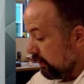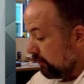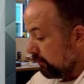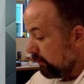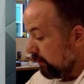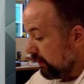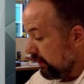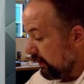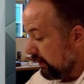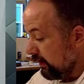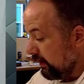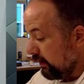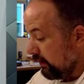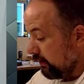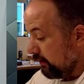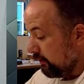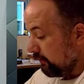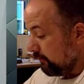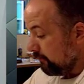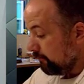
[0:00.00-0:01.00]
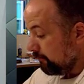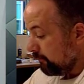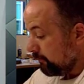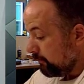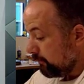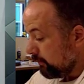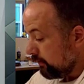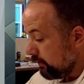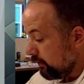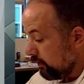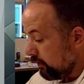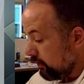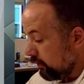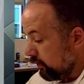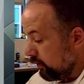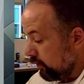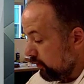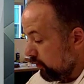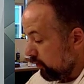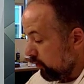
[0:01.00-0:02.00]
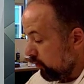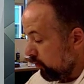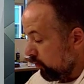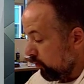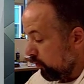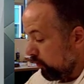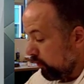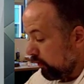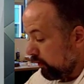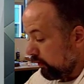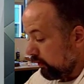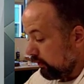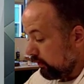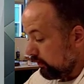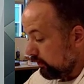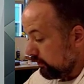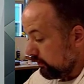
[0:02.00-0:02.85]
P or